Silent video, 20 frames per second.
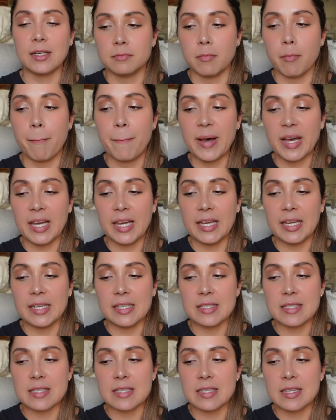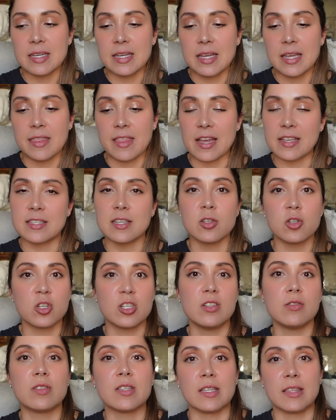But that's
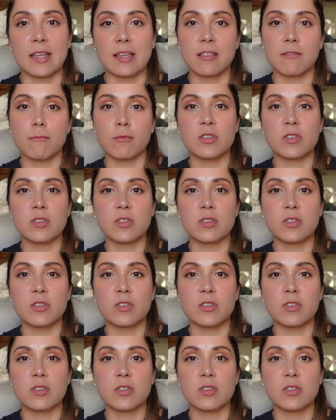introduced in like